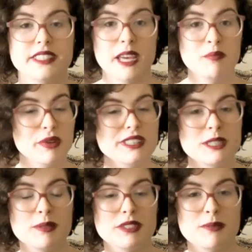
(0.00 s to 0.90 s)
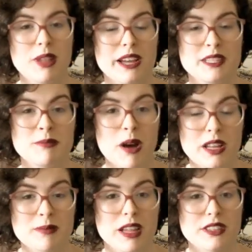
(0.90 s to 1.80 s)
Same principles apply to
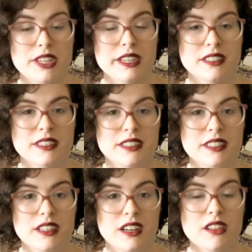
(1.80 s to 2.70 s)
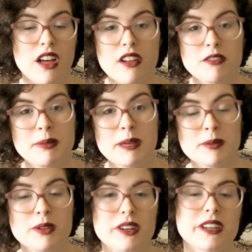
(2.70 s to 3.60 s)
body blushing. A lot of
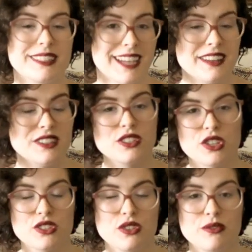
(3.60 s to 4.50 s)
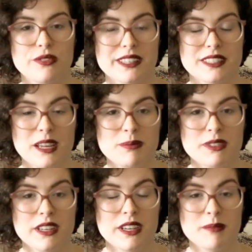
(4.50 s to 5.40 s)
people are content to just do
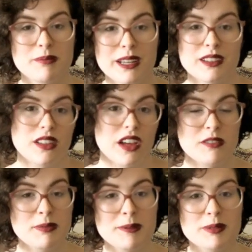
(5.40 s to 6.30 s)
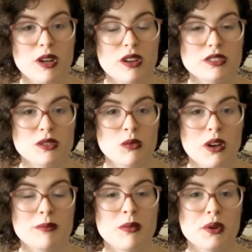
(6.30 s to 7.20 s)
face-ups, but a lot of people also
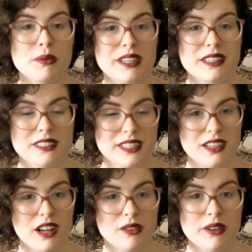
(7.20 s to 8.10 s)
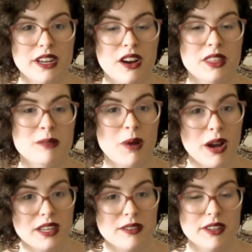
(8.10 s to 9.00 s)
want more realistic coloring on the
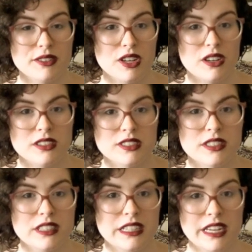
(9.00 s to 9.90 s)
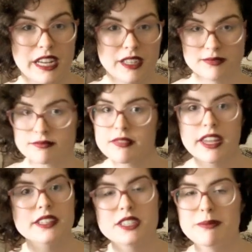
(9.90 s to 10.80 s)
body of their dolls, in
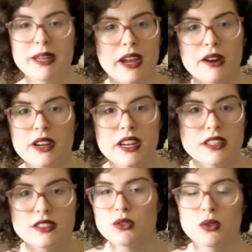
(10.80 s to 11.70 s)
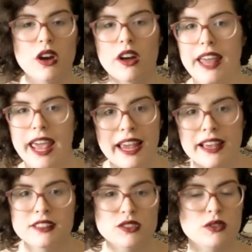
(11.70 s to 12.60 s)
intimate areas or on
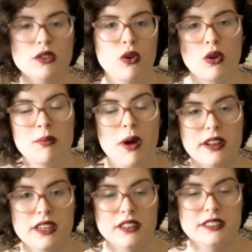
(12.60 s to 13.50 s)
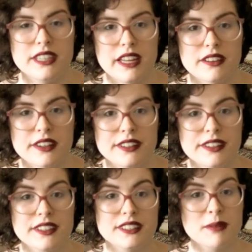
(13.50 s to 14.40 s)
hands or the whole body altogether.
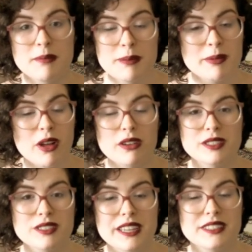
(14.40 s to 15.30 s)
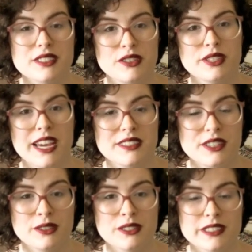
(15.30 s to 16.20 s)
Some people also like to do
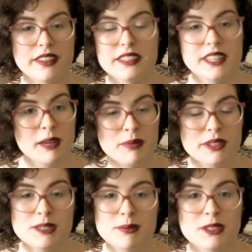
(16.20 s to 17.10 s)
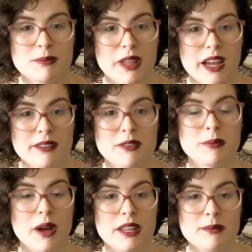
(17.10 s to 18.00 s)
tattoos. The same principles apply for
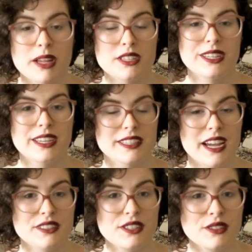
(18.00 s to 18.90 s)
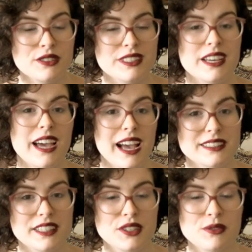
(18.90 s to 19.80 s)
body blushing and tattoos as
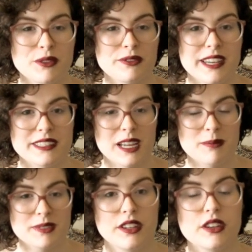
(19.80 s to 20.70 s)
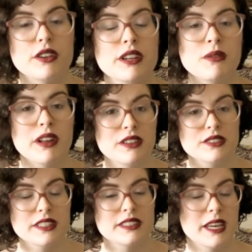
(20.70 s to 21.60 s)
they do for face-ups. You're going to want to
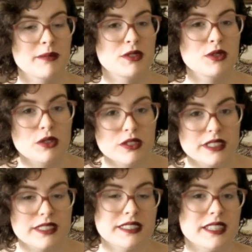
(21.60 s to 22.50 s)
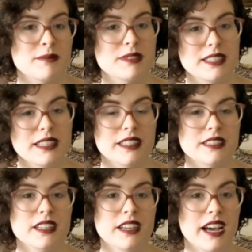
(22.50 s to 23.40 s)
use the same tools and the same
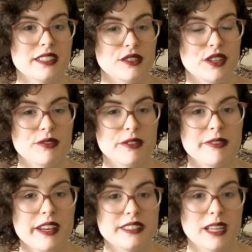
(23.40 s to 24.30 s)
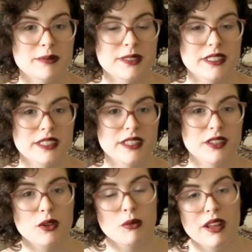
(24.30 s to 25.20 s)
sealant as you did for face-ups.
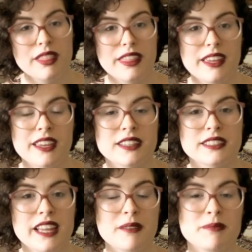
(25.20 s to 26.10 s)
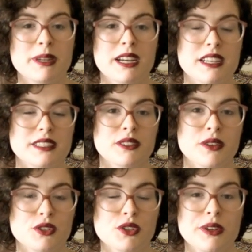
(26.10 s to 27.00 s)
The one thing is that because there
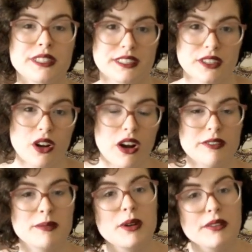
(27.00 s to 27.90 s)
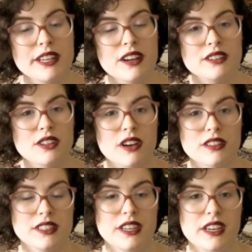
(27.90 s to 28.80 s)
are joints that are often moving on
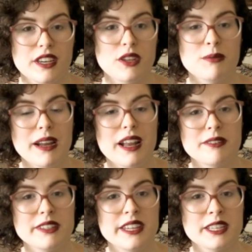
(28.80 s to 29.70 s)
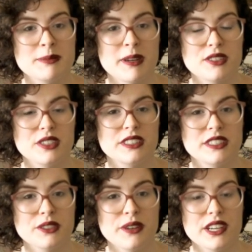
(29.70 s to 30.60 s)
dolls, you might have to take special
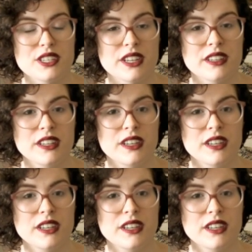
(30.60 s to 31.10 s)
consideration.